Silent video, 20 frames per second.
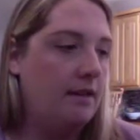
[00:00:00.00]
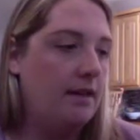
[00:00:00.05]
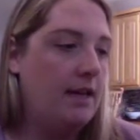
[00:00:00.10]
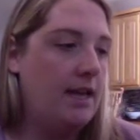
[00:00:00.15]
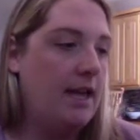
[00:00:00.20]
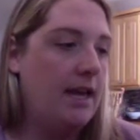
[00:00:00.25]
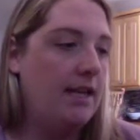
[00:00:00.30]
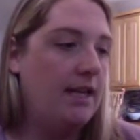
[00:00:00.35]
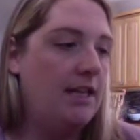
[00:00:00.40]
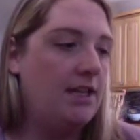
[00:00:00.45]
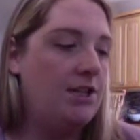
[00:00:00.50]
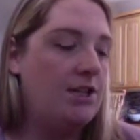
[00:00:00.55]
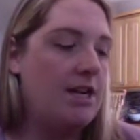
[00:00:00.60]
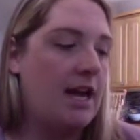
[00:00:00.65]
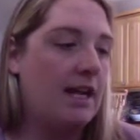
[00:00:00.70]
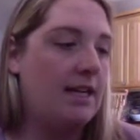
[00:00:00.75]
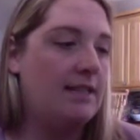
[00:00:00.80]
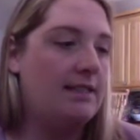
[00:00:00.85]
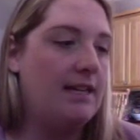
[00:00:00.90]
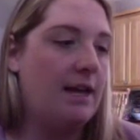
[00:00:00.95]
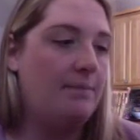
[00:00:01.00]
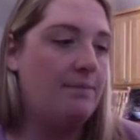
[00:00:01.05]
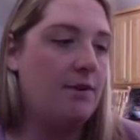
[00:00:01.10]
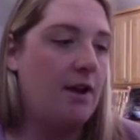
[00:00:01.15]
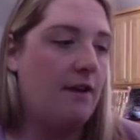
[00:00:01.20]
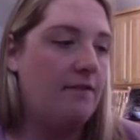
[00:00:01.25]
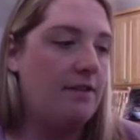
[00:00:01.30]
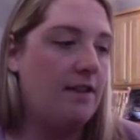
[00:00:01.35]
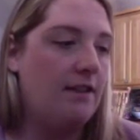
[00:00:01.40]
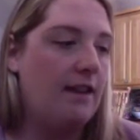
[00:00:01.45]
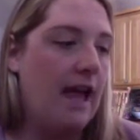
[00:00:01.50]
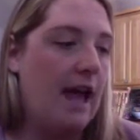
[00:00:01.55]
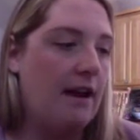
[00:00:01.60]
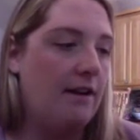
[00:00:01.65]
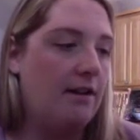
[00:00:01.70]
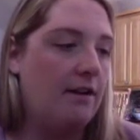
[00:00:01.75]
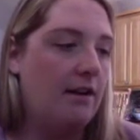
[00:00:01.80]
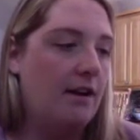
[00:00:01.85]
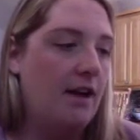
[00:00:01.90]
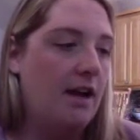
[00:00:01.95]
Annie and Jack stepped off the
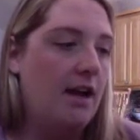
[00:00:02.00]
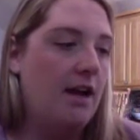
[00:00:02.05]
ladder,